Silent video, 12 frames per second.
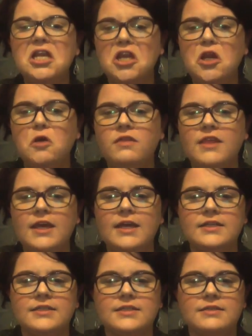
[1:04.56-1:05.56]
new
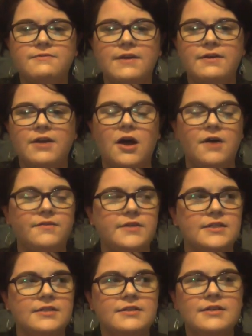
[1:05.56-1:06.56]
things very
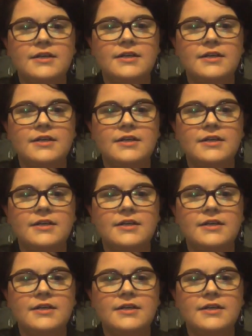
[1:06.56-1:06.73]
often.